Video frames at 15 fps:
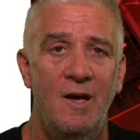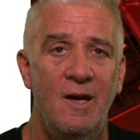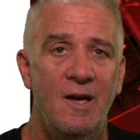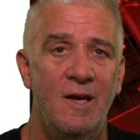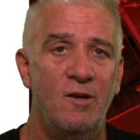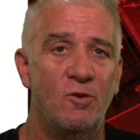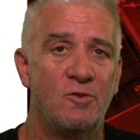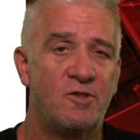
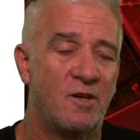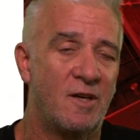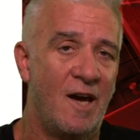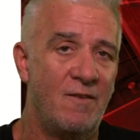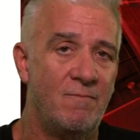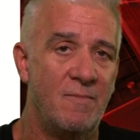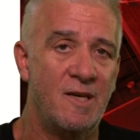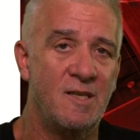It also
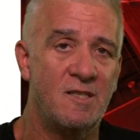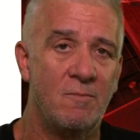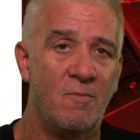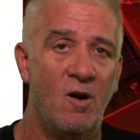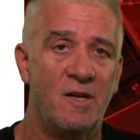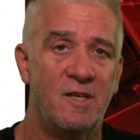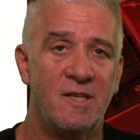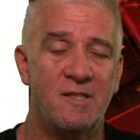gave me some
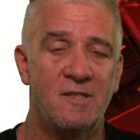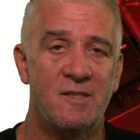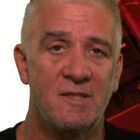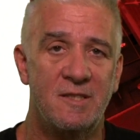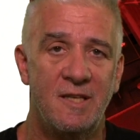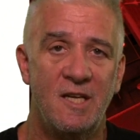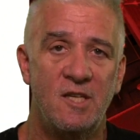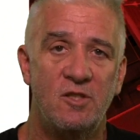ideas as a
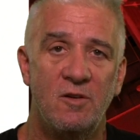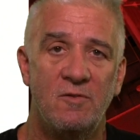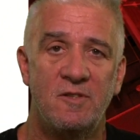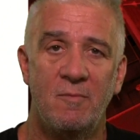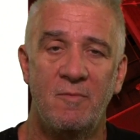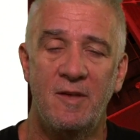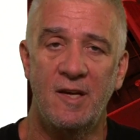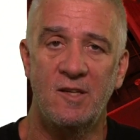teacher of
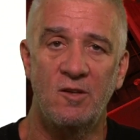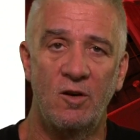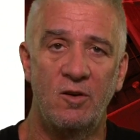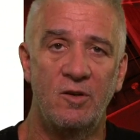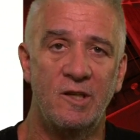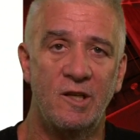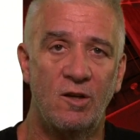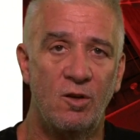some things I
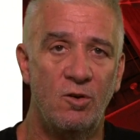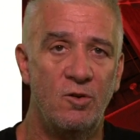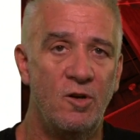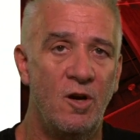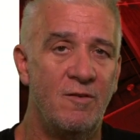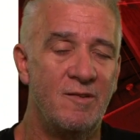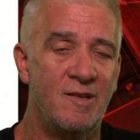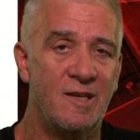could include
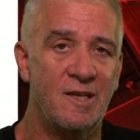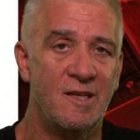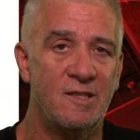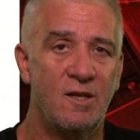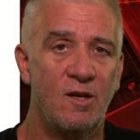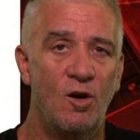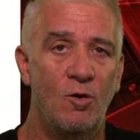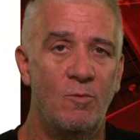over the year to
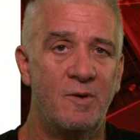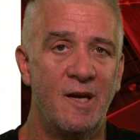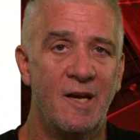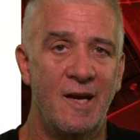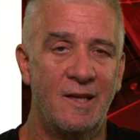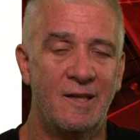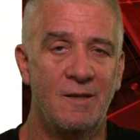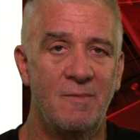help
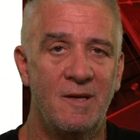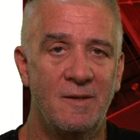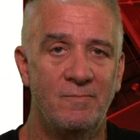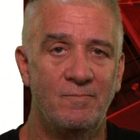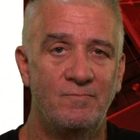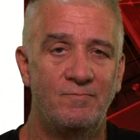connect them in.